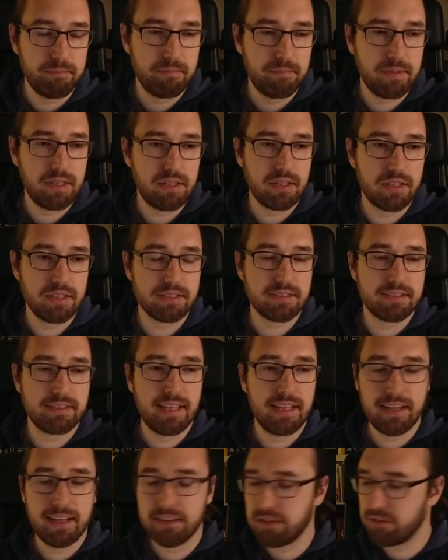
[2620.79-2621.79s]
because
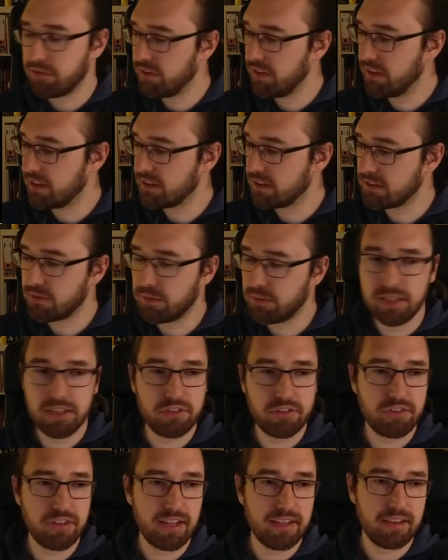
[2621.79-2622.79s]
there the field is really
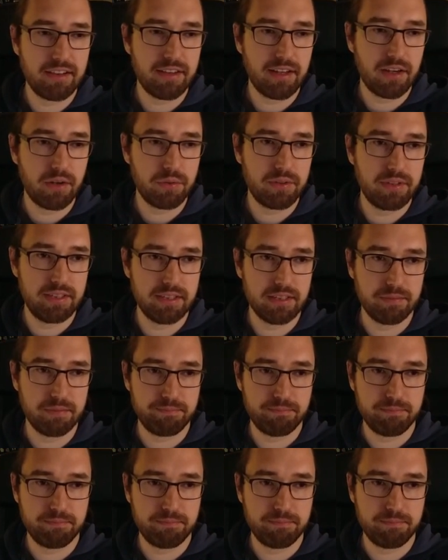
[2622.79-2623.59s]
channeled out here.